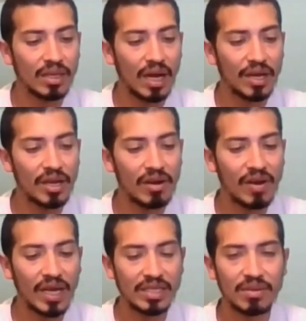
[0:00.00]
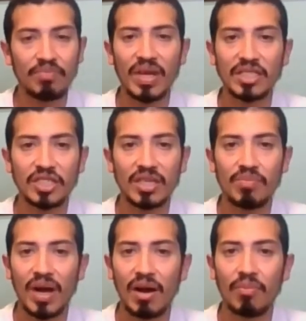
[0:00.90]
I know I mentioned
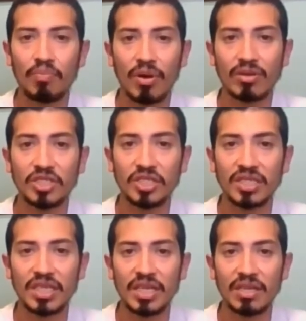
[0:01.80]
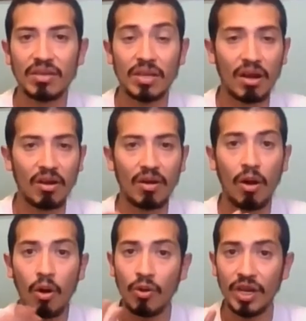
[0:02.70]
about purchasing or
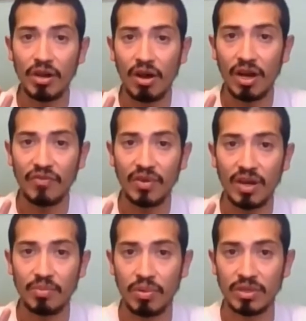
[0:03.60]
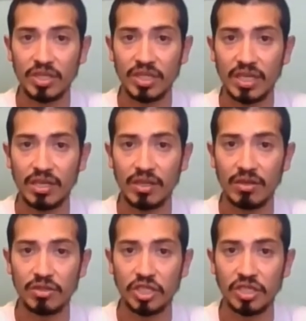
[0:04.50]
holding off on purchasing
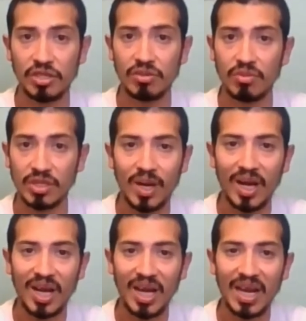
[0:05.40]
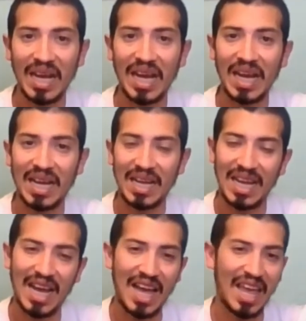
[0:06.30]
another shoe, but
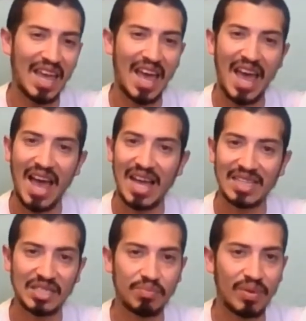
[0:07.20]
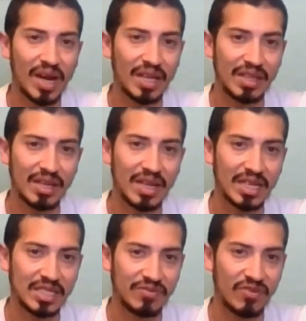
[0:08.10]
I had to buy the
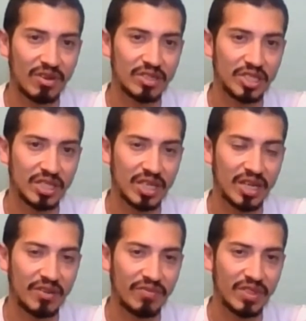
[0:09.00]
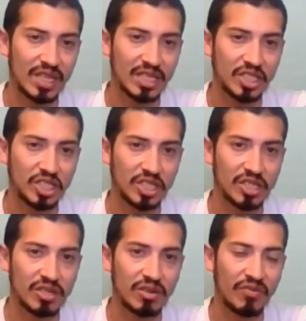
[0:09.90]
next version of this
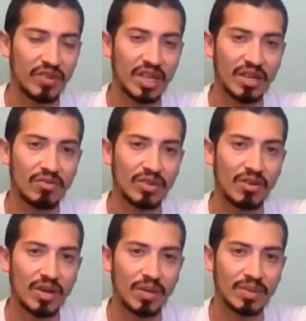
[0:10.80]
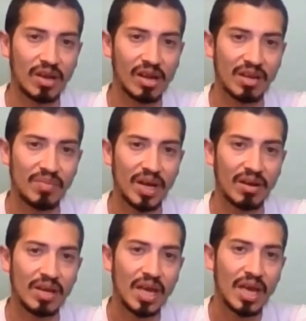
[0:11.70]
shoe. If you don't know what I'm talking
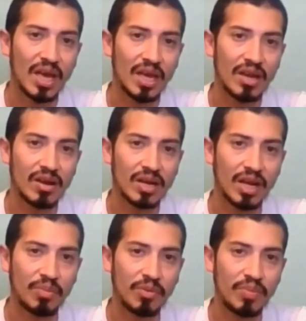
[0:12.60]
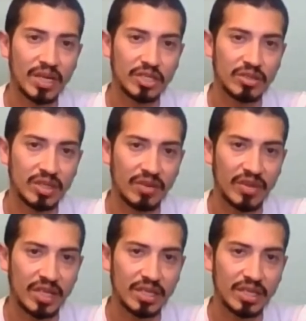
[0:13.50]
about, here are a couple pictures of it.